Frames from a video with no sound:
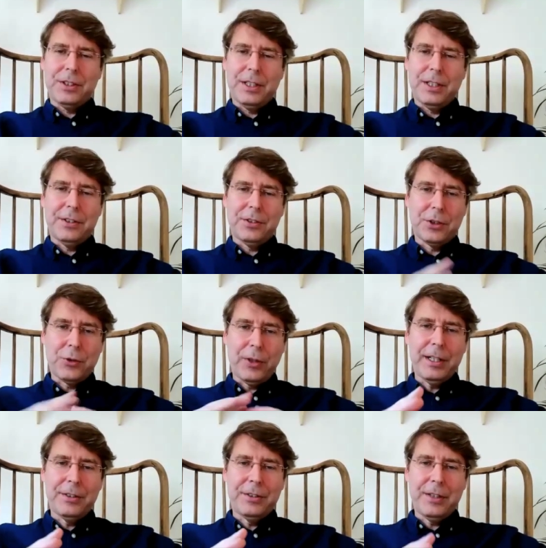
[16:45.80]
Kelly. It's a
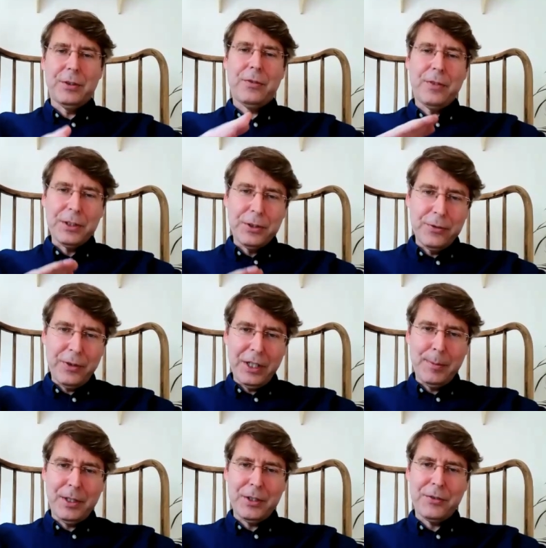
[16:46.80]
great endeavour. Thank you very
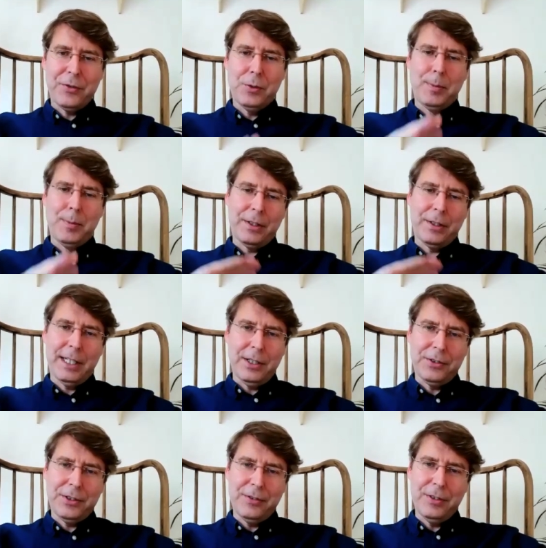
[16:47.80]
much for being on
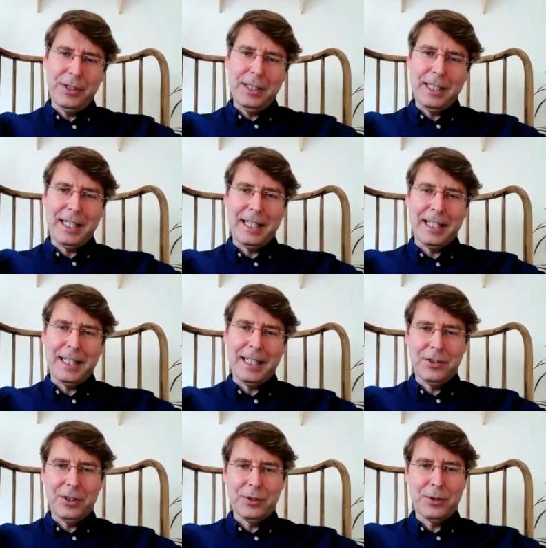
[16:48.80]
ALTV, and
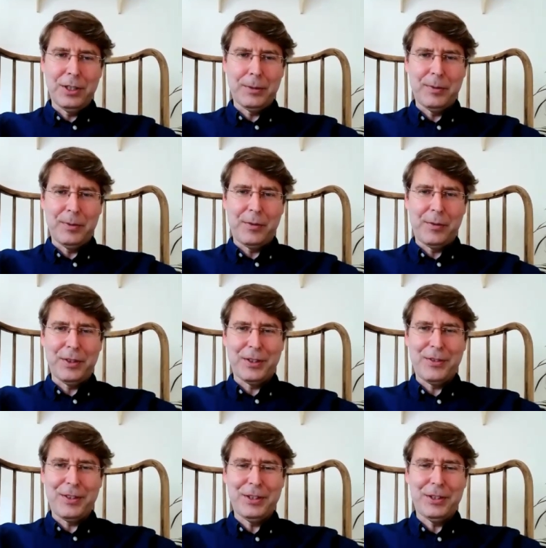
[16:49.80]
uh, good luck with everything.
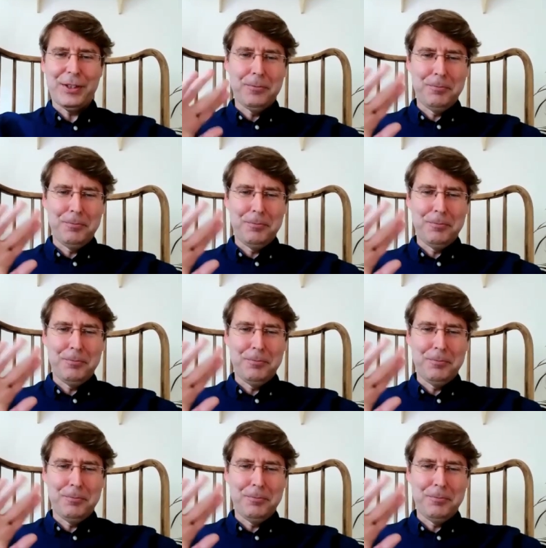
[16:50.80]
Thank you.